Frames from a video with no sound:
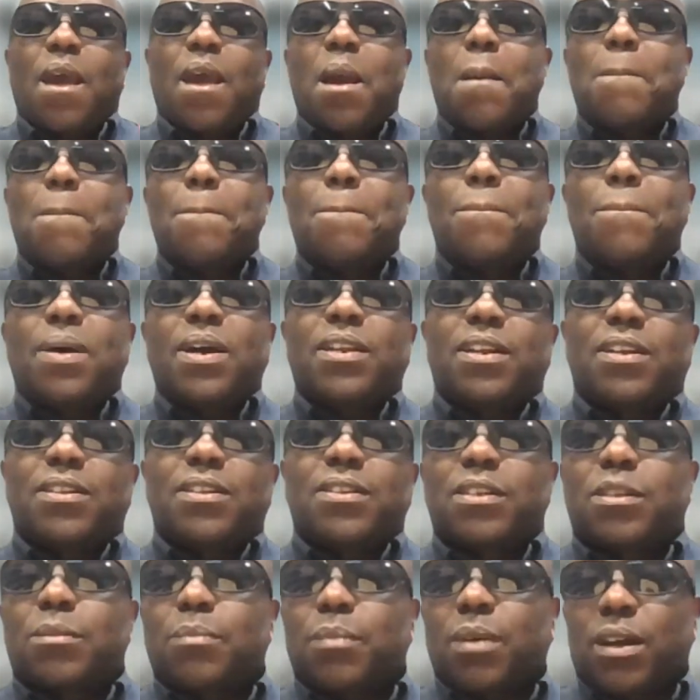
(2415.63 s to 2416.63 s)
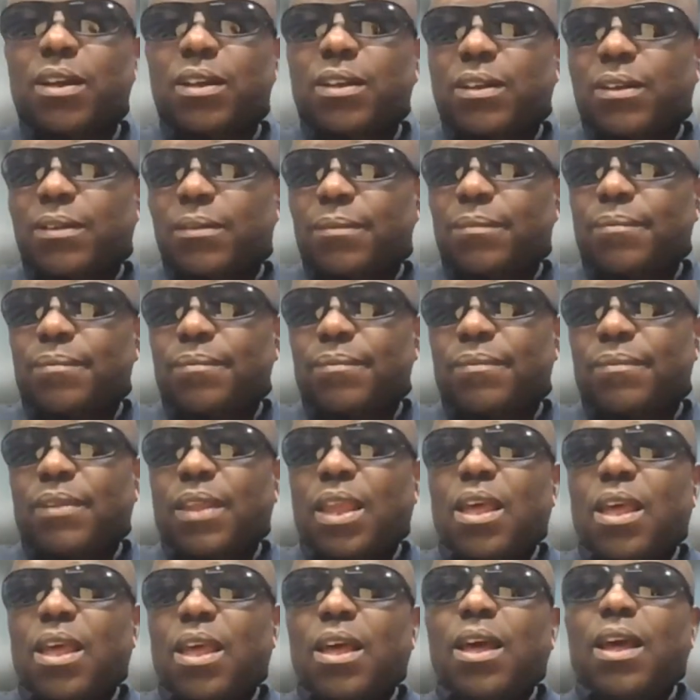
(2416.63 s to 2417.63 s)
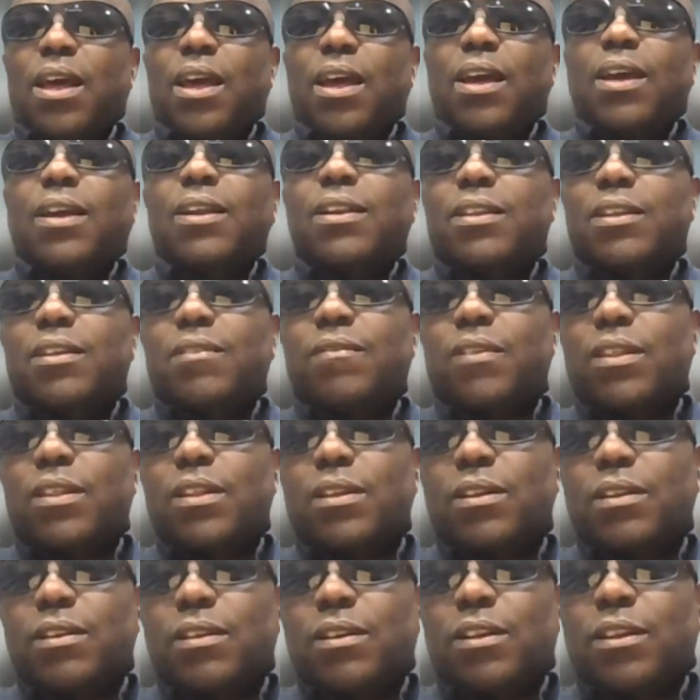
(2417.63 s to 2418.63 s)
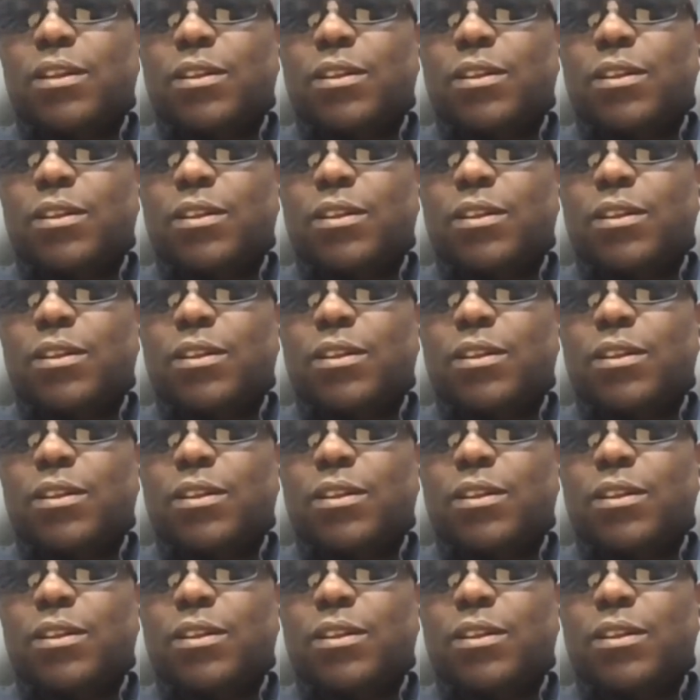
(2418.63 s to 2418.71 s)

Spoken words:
Binance is back, and even the